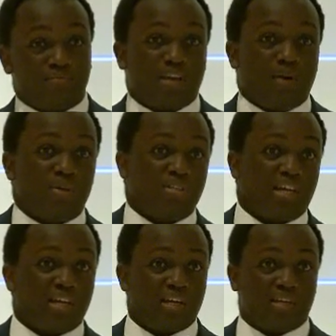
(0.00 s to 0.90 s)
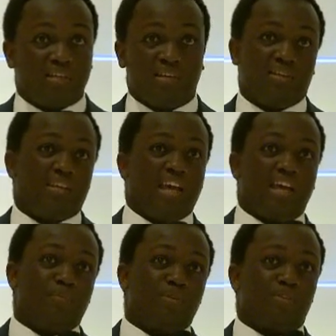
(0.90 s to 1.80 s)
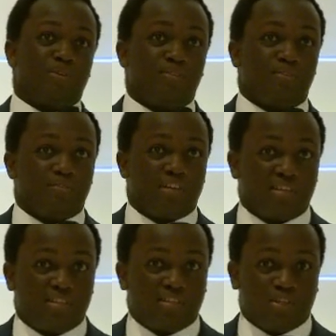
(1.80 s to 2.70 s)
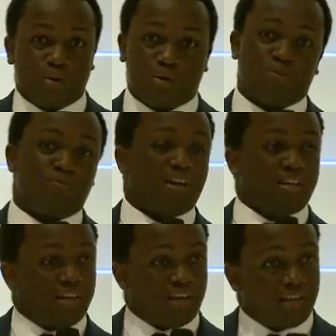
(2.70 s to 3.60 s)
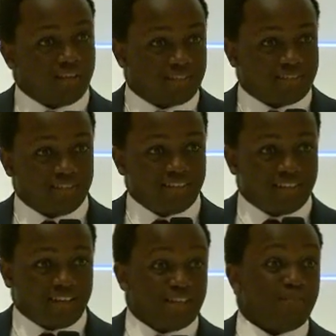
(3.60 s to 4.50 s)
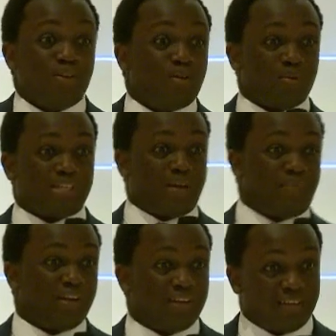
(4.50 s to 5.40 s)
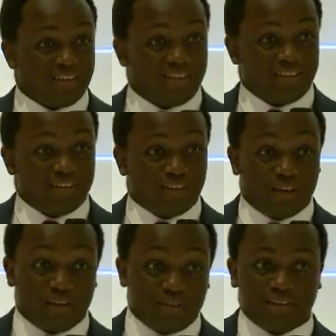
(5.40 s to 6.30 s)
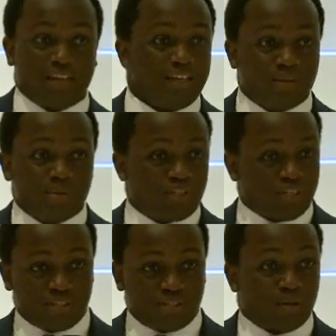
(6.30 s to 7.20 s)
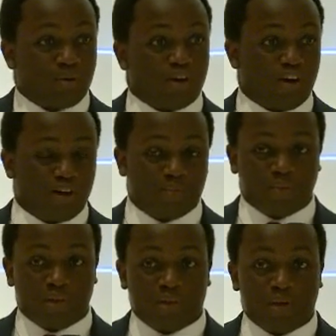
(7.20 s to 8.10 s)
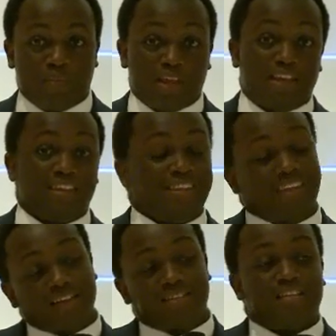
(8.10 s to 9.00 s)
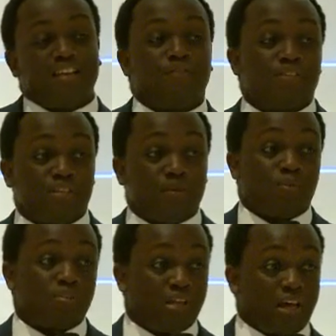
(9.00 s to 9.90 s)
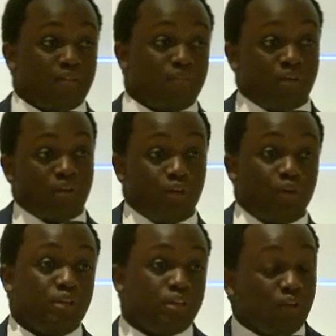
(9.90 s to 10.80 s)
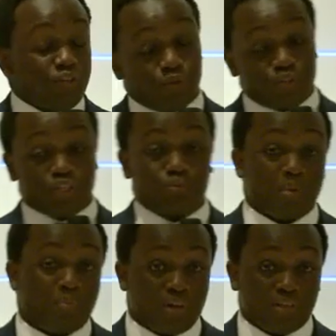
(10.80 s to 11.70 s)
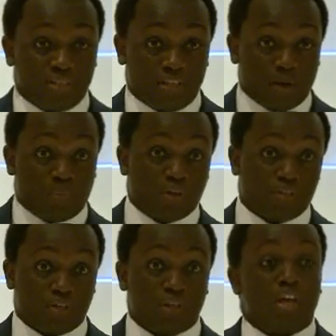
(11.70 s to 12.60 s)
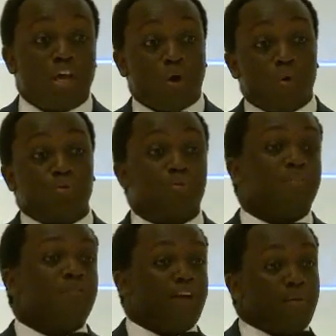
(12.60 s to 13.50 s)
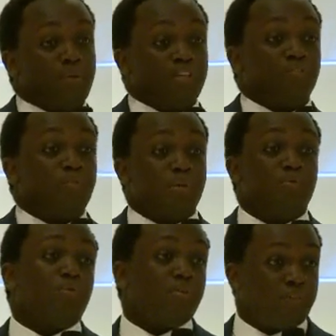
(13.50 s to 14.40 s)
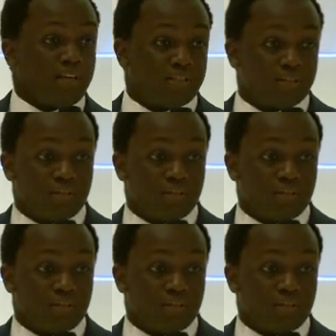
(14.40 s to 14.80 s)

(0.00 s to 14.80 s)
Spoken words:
watched like 8 episodes of a show called Friday Night Lights. I didn't even know what was happening. It was just so calm. But then that saved someone's life. No, it's not just one person, that person. Also the families of the people were affected.